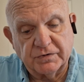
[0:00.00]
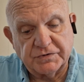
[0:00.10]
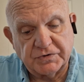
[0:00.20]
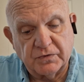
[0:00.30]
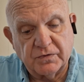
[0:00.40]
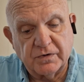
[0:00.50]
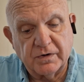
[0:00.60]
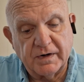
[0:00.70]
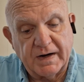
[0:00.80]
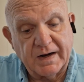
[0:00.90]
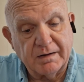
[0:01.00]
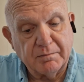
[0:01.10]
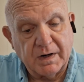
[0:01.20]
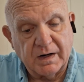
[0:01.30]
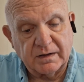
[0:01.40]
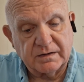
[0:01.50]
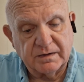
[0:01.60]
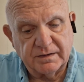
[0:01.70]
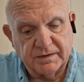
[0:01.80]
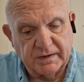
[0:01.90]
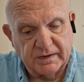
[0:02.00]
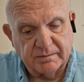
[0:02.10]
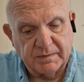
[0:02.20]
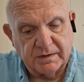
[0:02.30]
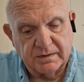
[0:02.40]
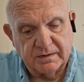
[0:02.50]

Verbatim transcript: scorn and mocked them.